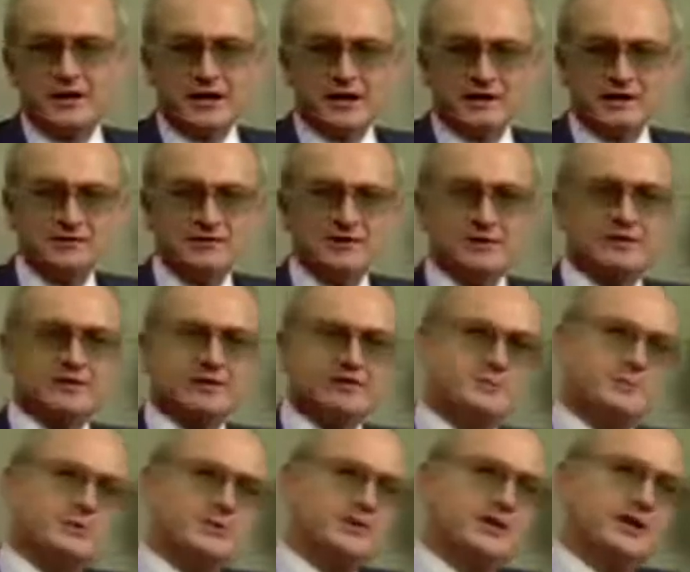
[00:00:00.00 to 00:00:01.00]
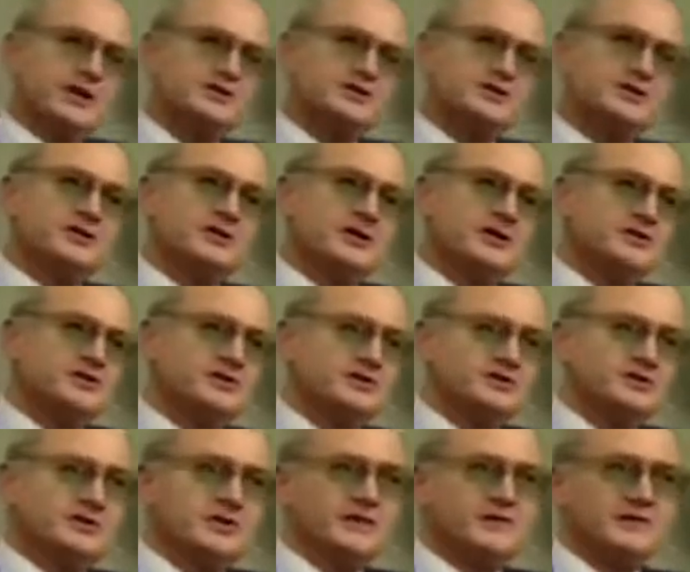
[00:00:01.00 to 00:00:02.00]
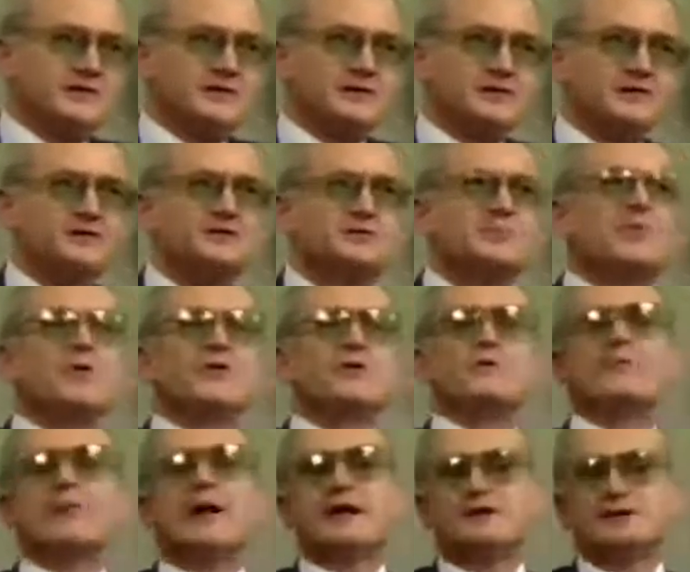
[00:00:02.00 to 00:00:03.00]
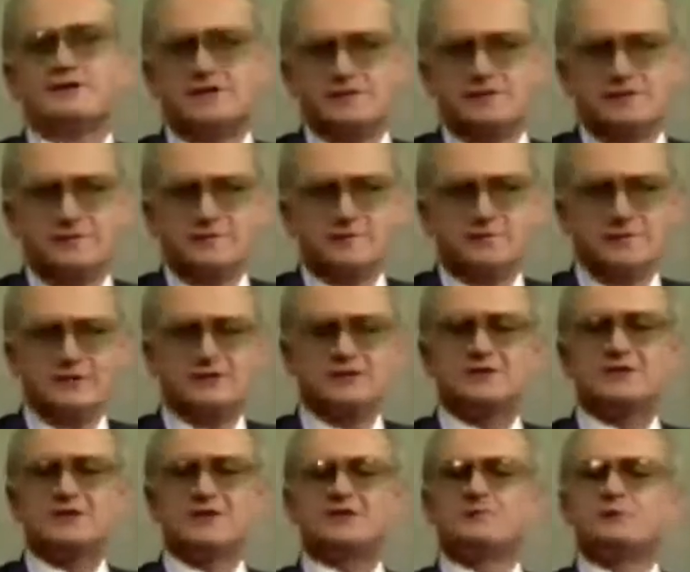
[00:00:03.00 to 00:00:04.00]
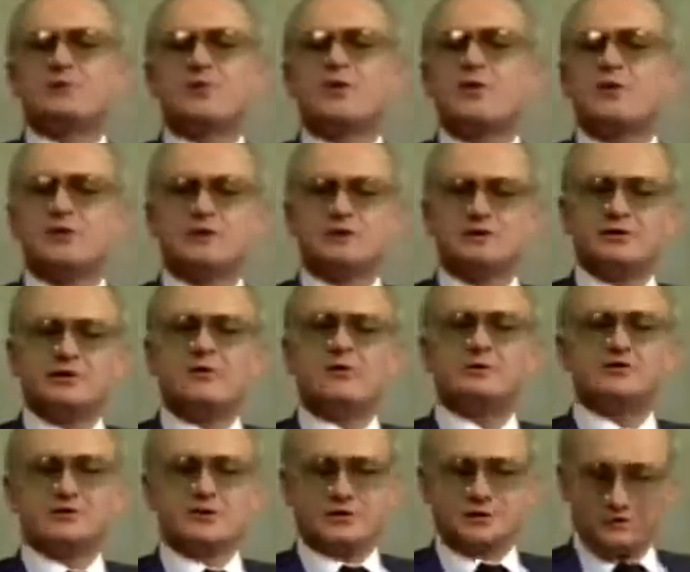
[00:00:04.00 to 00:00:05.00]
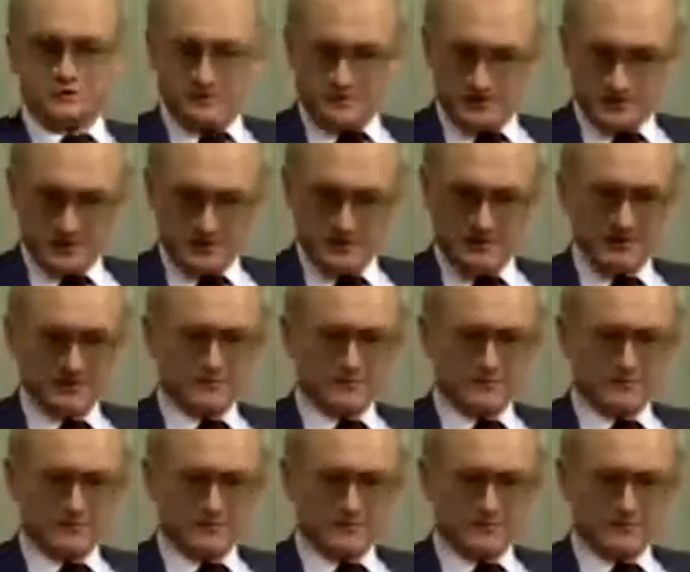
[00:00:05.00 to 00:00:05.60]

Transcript: I know that espionage intelligence gathering looks more romantic. It sells more deodorants